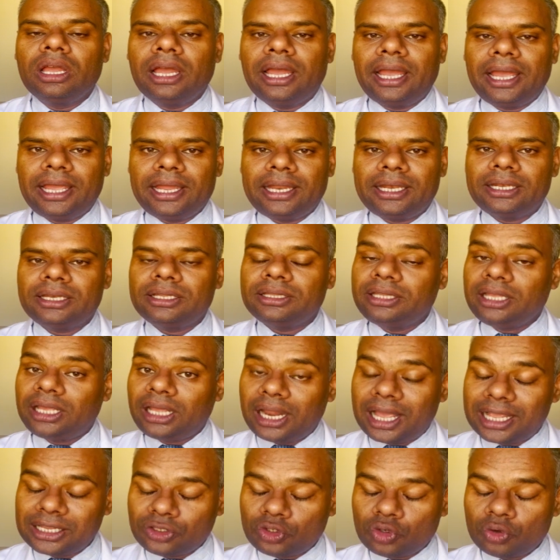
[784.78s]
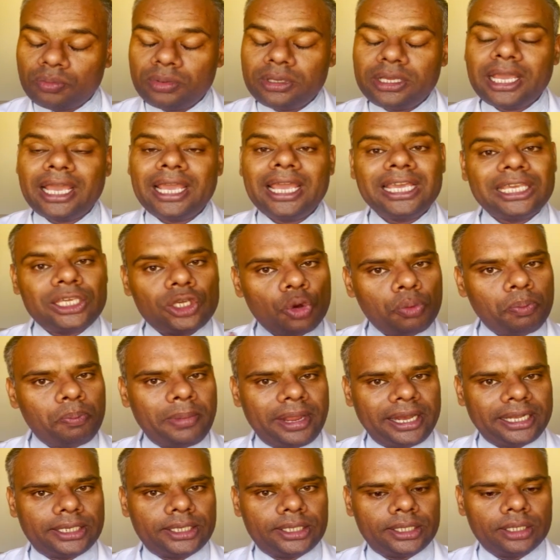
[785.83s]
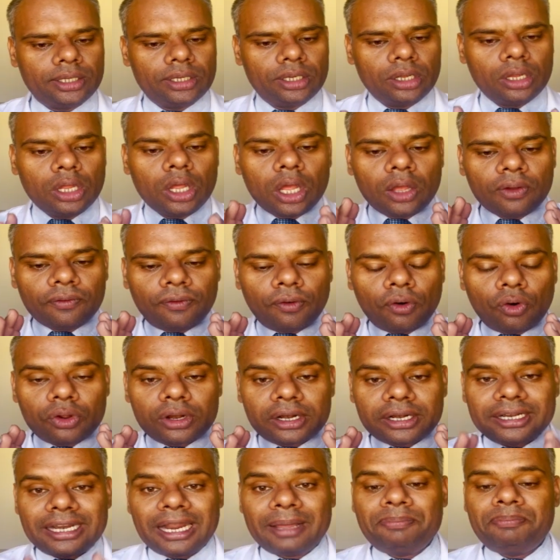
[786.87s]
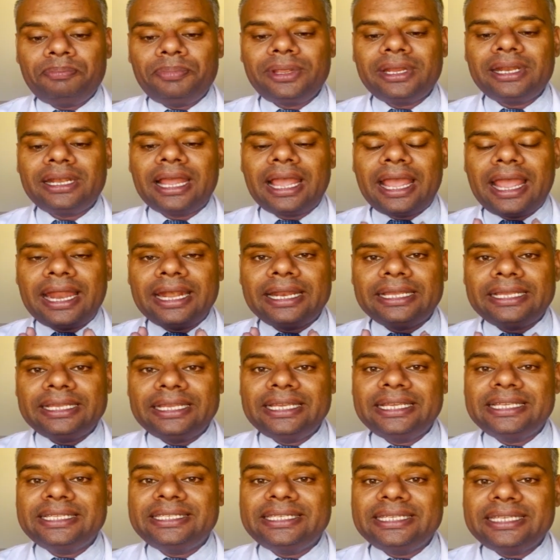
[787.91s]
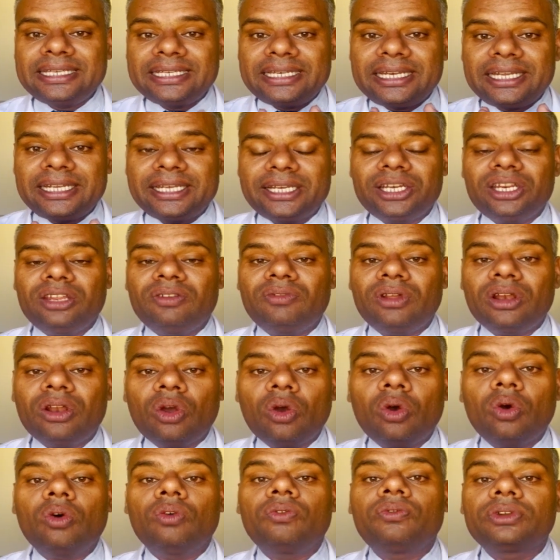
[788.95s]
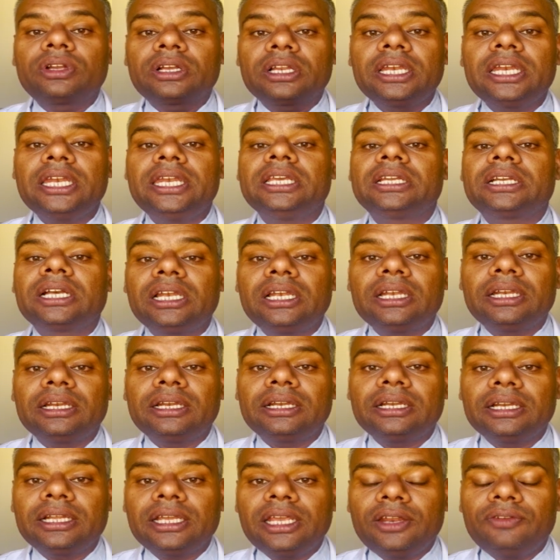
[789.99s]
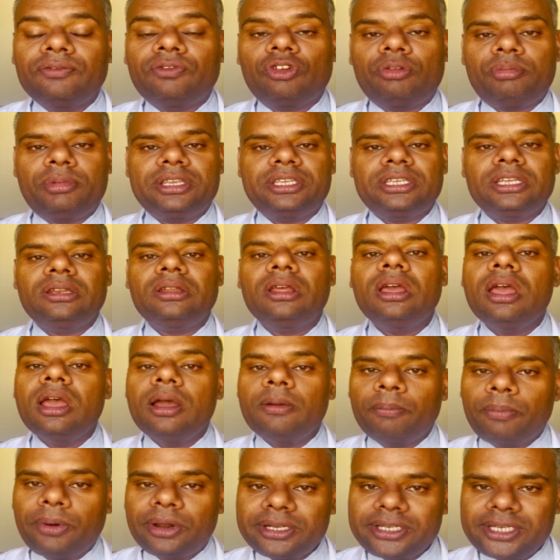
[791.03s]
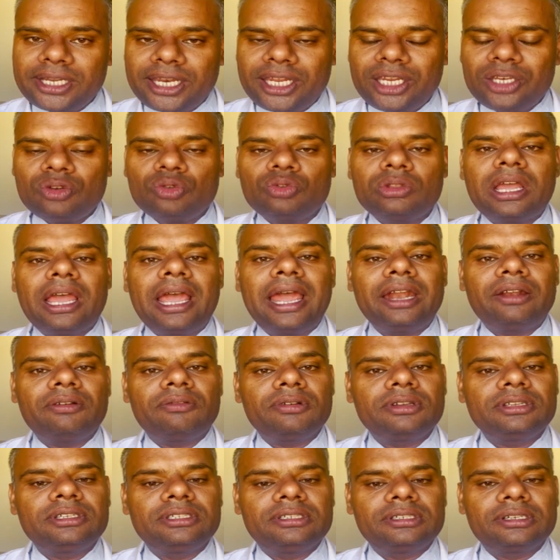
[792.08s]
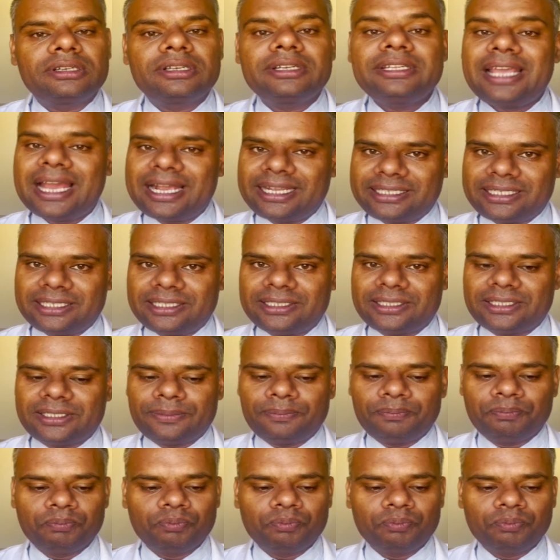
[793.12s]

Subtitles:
and there has to be equipment for rapid and easy retrieval of clinical information pertaining to the adverse drug reactions.